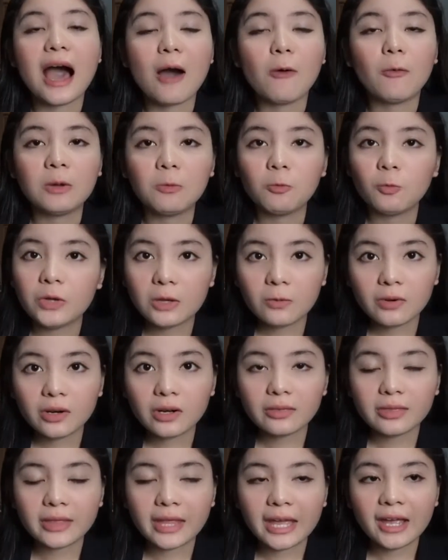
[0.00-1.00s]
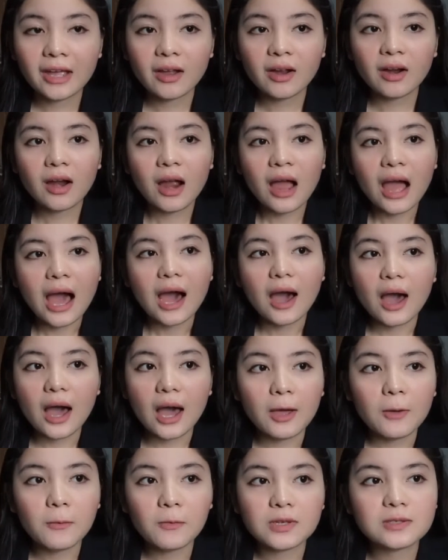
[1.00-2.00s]
When we were there,
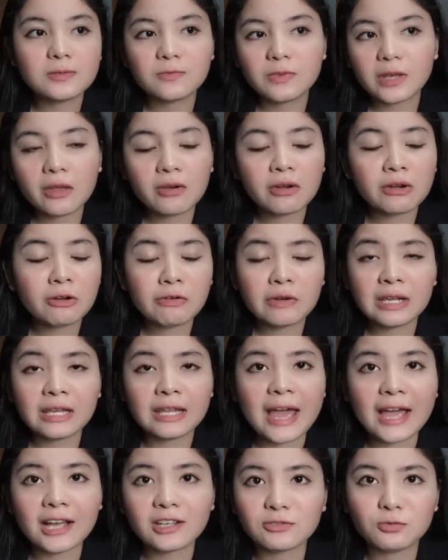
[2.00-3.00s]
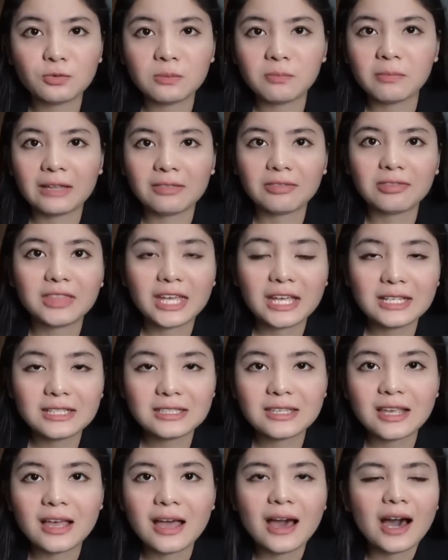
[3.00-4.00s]
I was very relaxed with my
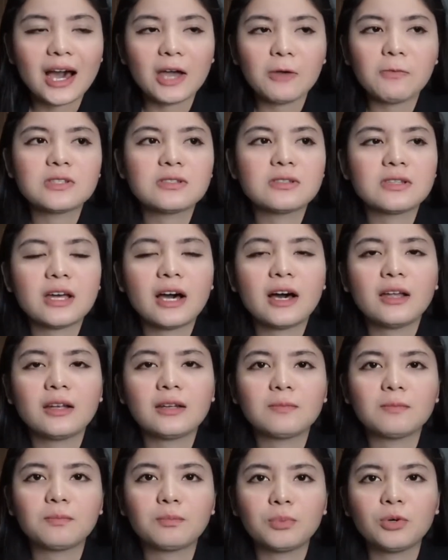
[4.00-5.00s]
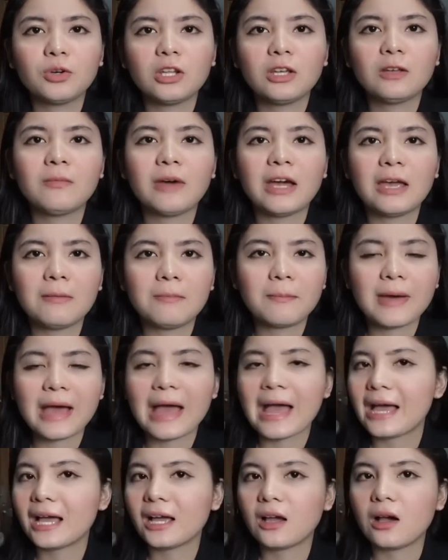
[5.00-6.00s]
things. I was not putting my
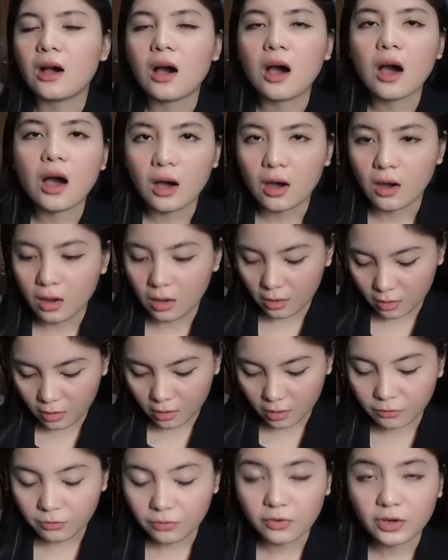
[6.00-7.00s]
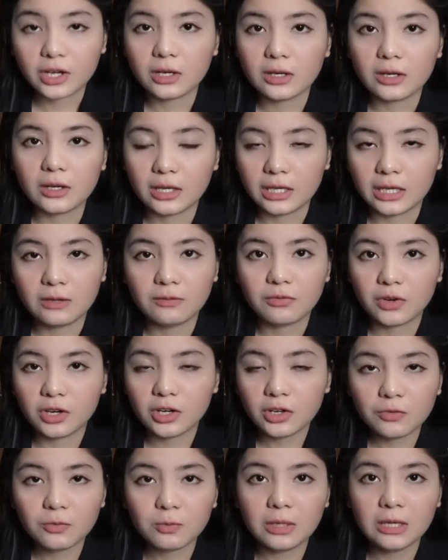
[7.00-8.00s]
bag in front
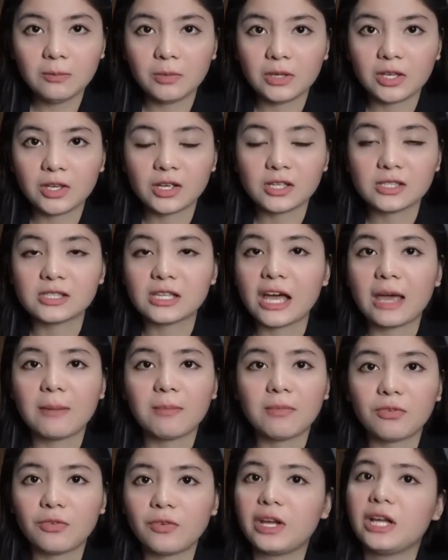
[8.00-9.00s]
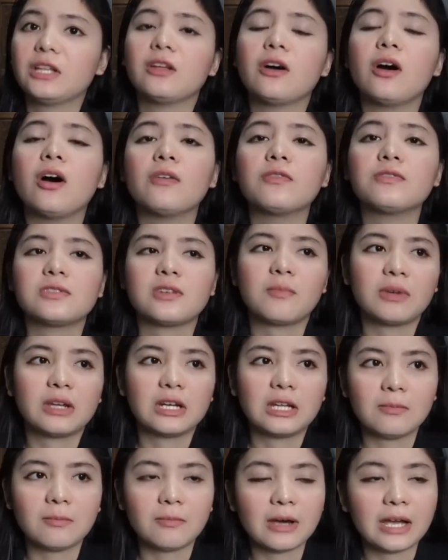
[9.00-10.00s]
of me because I'm afraid of
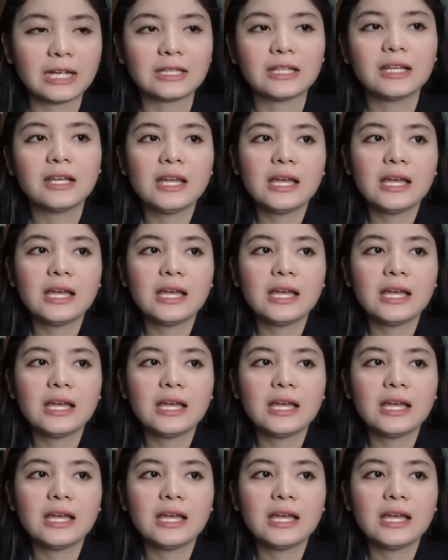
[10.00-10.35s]
somebody might